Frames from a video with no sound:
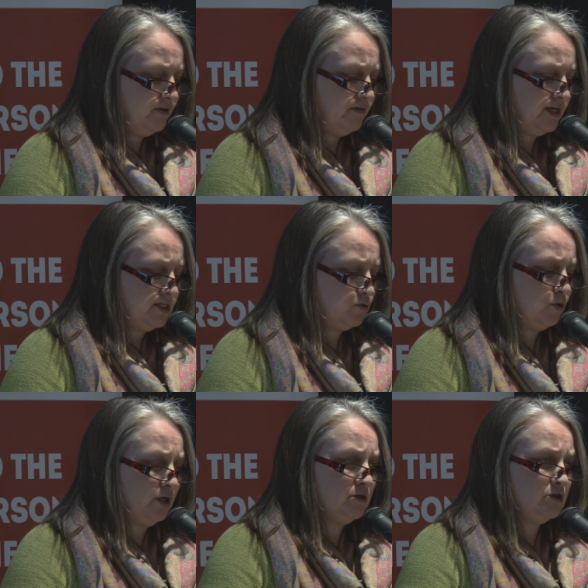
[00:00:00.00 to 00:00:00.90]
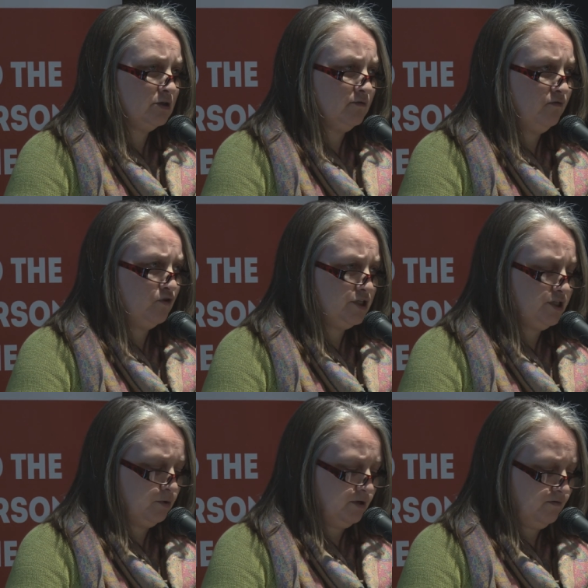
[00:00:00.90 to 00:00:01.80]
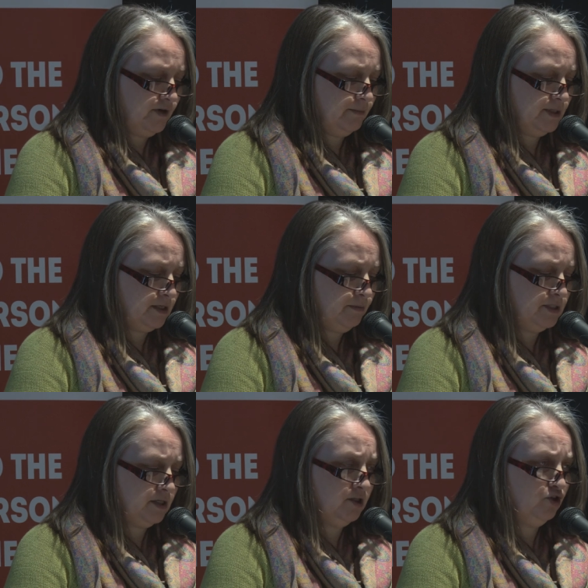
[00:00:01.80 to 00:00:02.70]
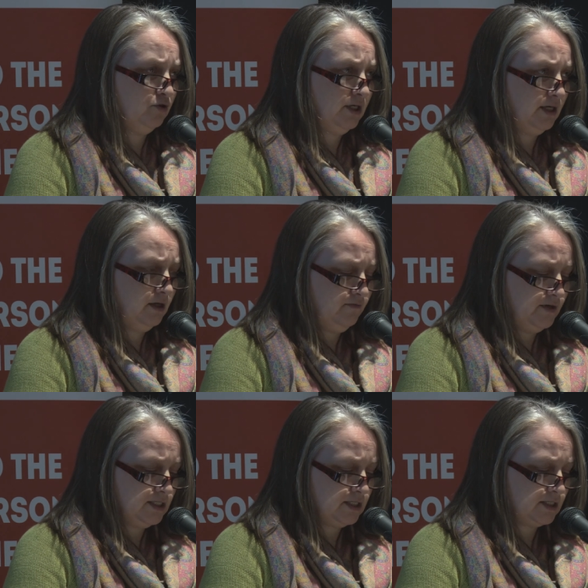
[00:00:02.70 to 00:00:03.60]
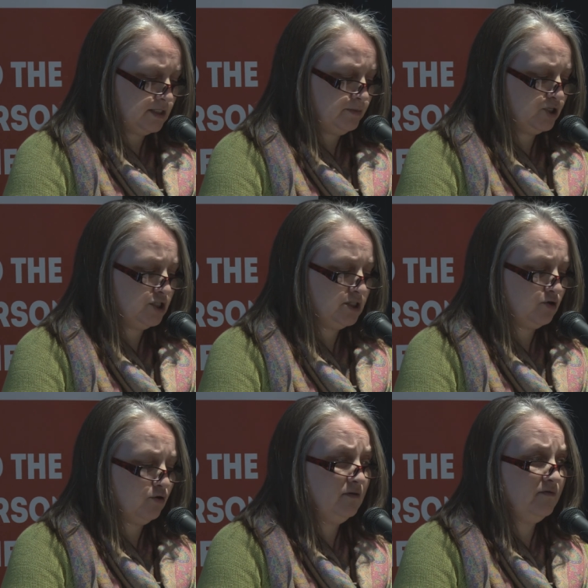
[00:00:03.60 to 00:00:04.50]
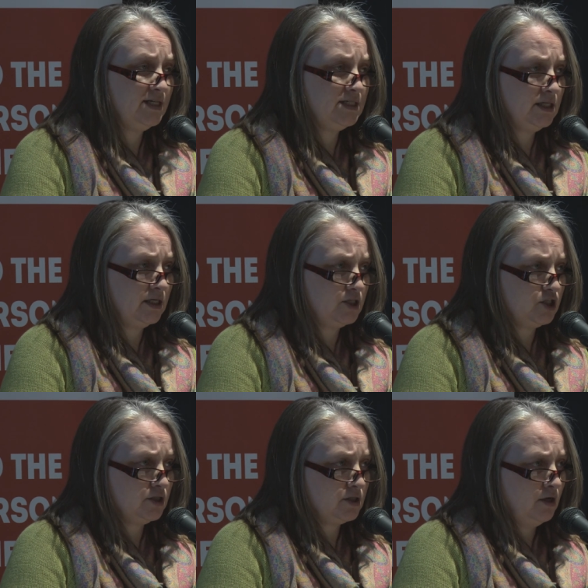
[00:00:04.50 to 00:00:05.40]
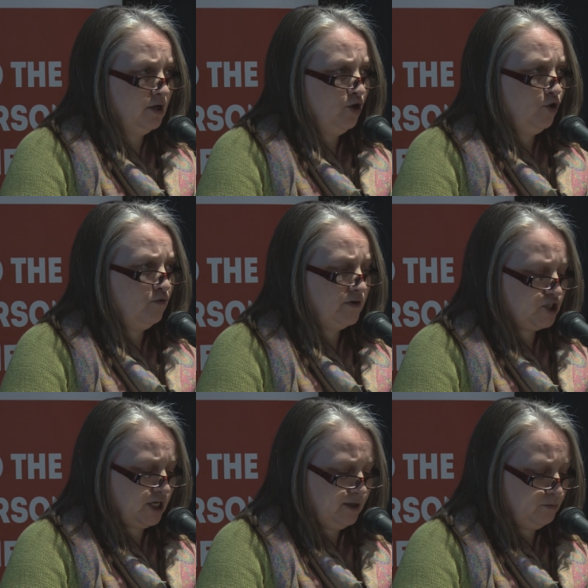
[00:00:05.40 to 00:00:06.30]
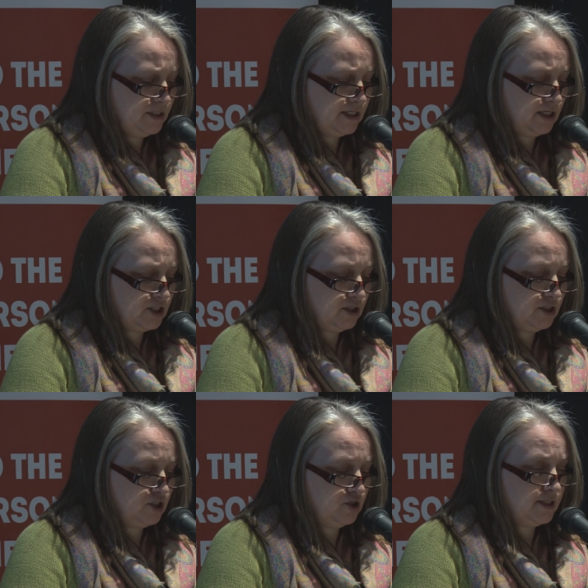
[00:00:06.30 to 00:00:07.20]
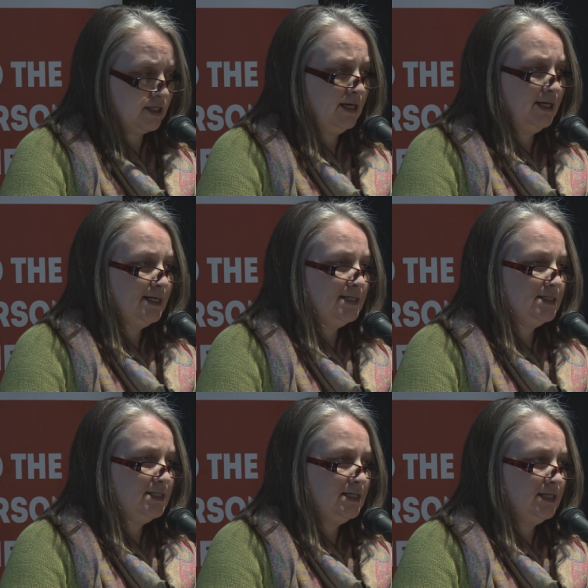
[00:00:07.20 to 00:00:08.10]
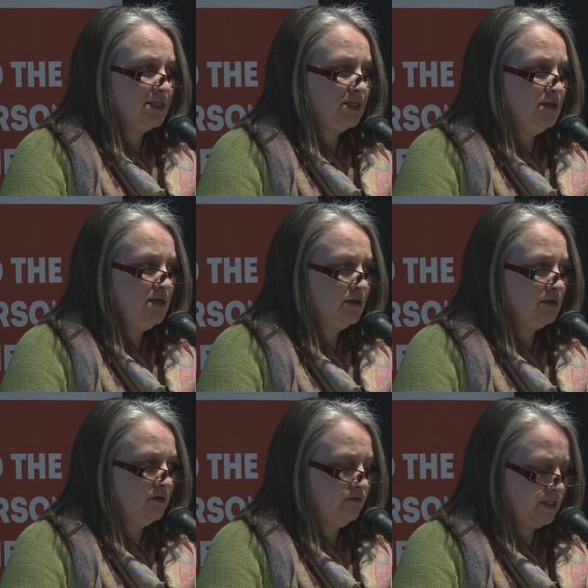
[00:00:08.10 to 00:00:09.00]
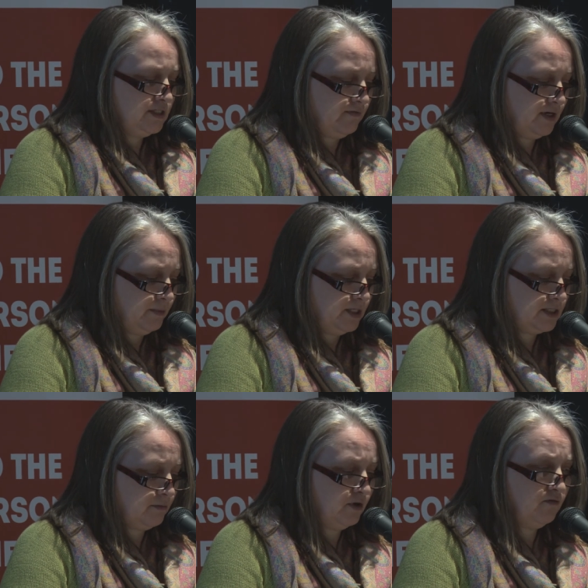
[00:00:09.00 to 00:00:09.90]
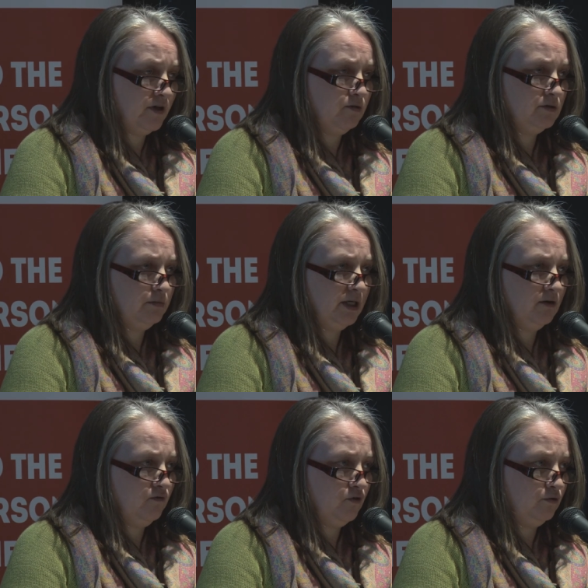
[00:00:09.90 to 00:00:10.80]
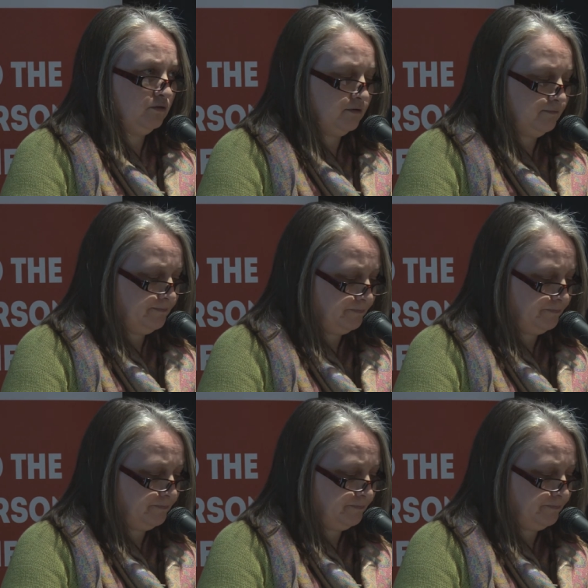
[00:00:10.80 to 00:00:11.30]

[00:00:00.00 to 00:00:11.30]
advised 141 families up and down the UK facing suspicions or investigations over child protection issues, and to date, none of these families have been found to be at fault.